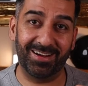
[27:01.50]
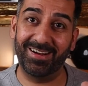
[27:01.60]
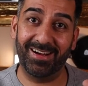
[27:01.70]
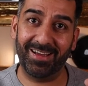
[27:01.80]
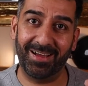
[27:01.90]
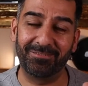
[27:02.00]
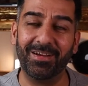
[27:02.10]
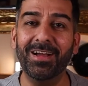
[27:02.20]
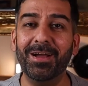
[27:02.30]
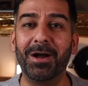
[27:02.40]
I
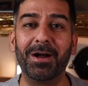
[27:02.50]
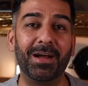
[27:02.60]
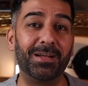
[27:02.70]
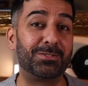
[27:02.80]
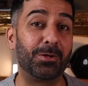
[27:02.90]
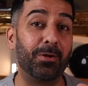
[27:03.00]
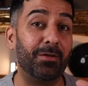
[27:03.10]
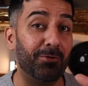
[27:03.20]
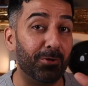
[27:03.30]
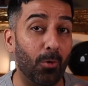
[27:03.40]
have. And so
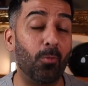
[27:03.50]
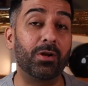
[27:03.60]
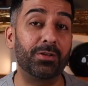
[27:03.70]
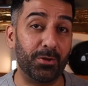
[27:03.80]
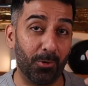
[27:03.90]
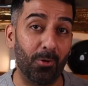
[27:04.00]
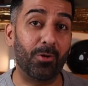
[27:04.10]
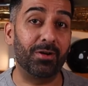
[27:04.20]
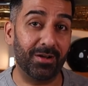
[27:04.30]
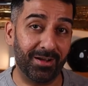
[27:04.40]
if you don't want
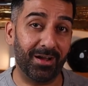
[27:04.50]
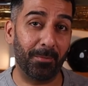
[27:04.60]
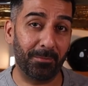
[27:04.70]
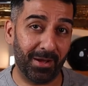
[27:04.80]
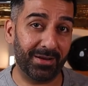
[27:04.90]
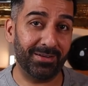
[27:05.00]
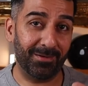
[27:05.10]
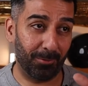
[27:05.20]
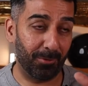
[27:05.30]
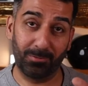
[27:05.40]
your man
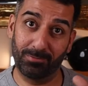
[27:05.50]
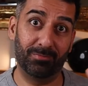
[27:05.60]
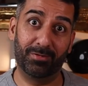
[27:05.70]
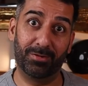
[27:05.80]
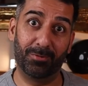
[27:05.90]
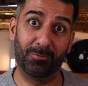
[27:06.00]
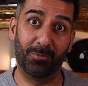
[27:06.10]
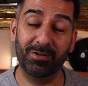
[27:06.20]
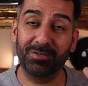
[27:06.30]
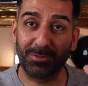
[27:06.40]
or your
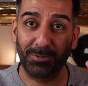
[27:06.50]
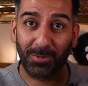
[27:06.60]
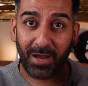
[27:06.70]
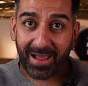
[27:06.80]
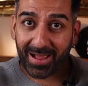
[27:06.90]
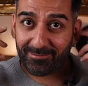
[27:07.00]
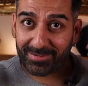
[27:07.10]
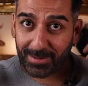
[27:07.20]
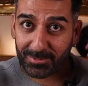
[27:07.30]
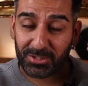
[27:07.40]
woman to
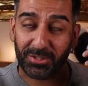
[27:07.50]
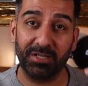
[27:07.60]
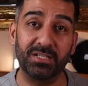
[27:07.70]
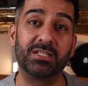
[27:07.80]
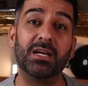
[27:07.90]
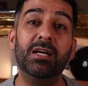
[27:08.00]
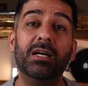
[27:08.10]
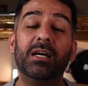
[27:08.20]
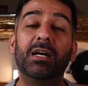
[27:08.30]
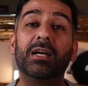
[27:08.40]
have damage in your
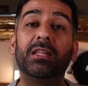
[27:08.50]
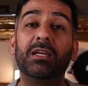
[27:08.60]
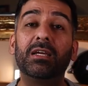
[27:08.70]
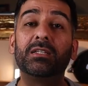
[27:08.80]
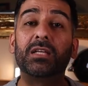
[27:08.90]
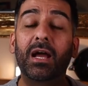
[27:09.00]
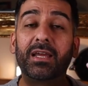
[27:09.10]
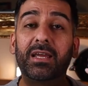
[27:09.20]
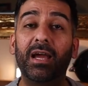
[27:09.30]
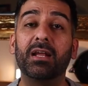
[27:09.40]
ears,
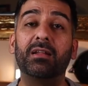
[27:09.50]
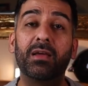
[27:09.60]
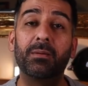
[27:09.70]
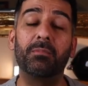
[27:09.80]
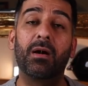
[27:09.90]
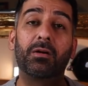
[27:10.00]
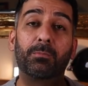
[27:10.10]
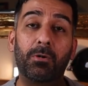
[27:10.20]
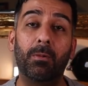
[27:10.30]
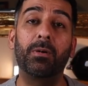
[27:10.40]
get them
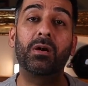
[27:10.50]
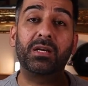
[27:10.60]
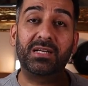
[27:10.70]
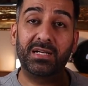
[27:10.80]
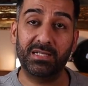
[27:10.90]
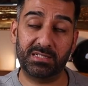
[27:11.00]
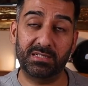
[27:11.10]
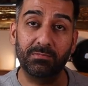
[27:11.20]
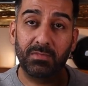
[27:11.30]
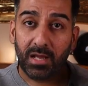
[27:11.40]
proper
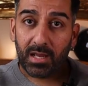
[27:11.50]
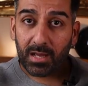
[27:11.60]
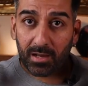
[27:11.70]
custom